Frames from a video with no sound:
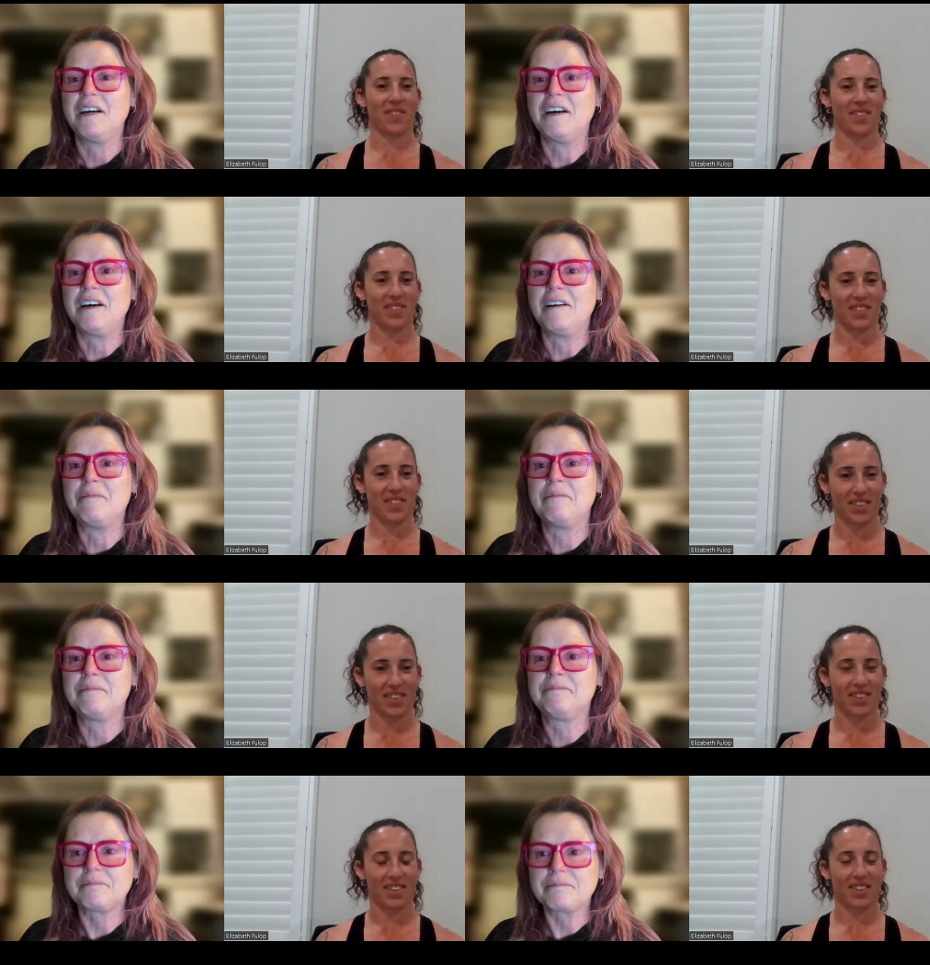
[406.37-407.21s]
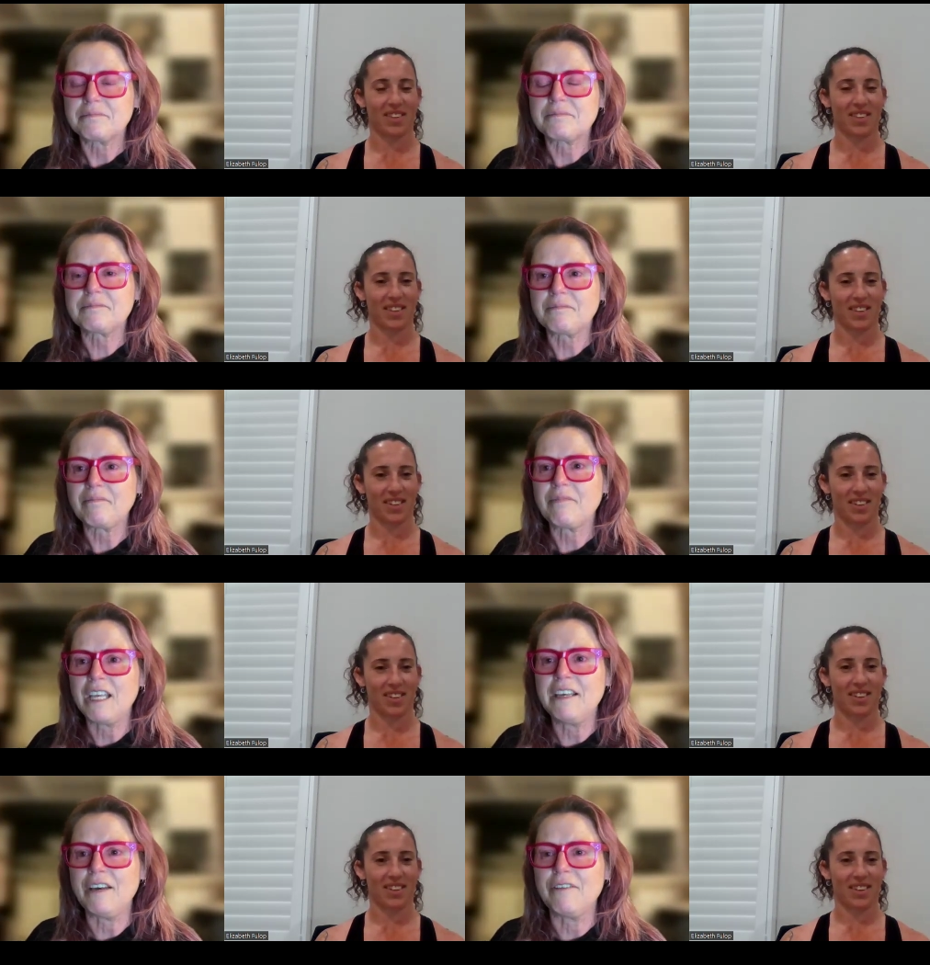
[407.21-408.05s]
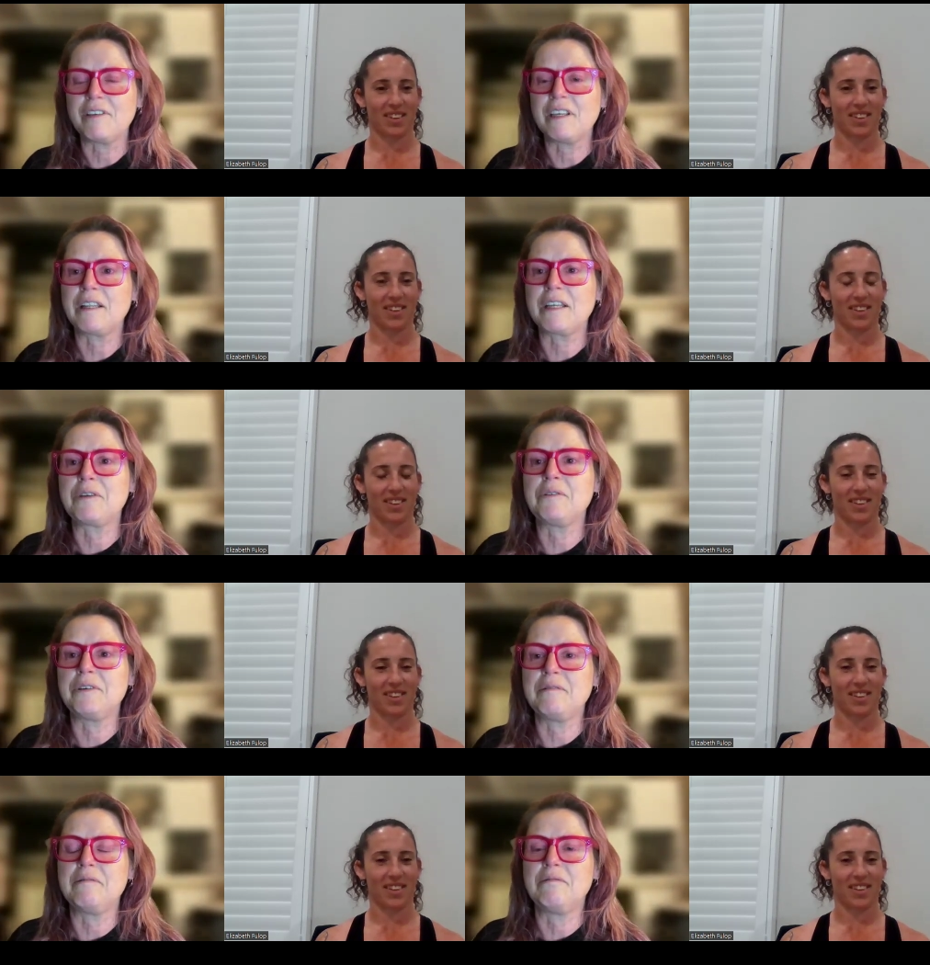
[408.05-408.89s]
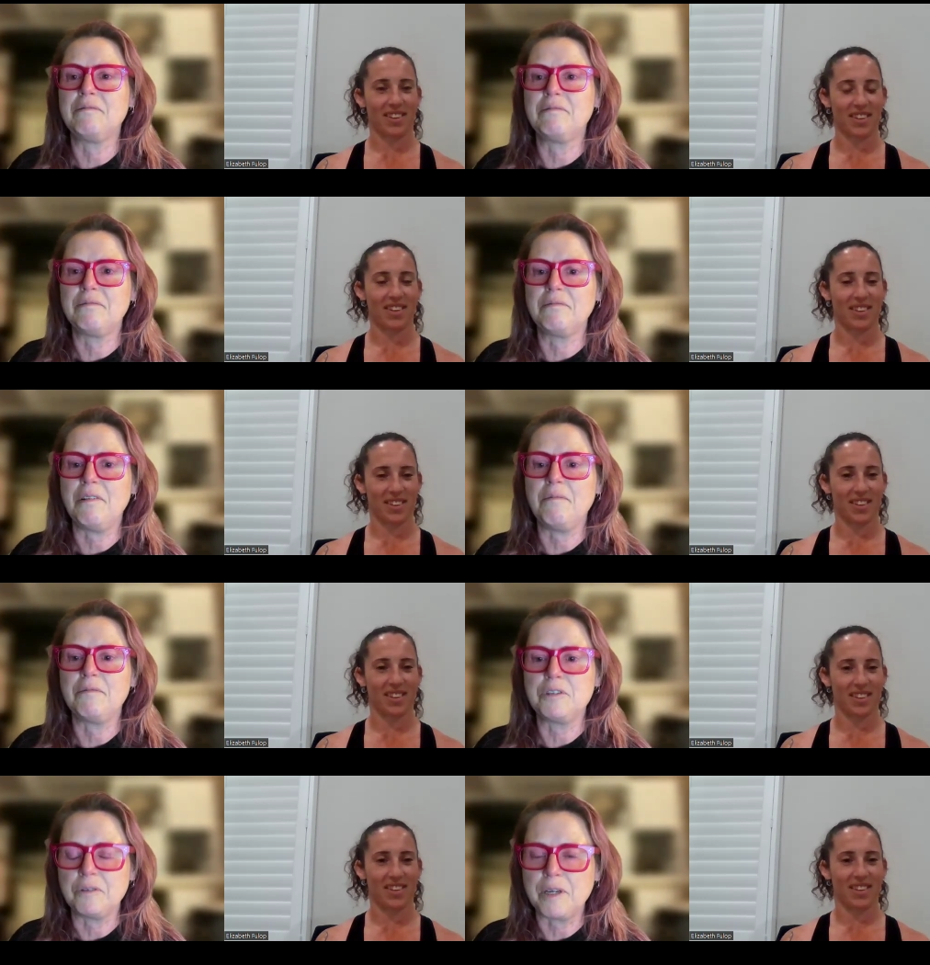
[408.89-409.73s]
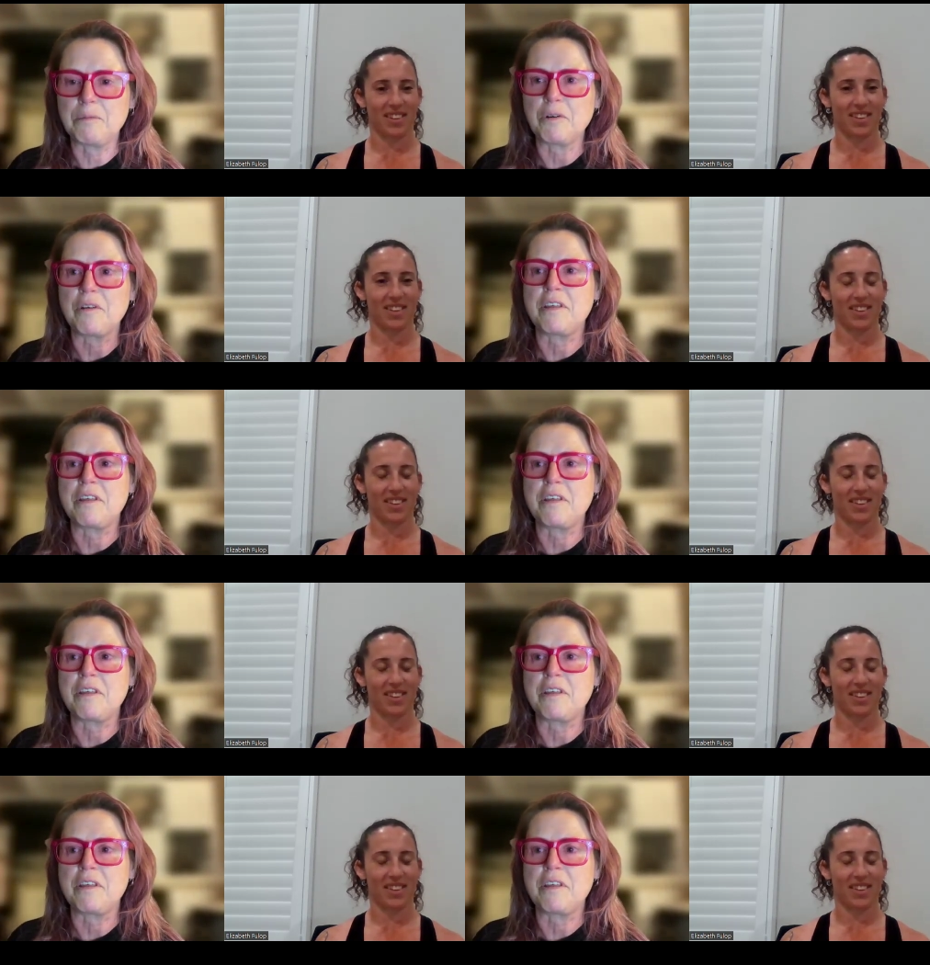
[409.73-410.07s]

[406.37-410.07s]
Speaker 1: um yeah feeling good doing more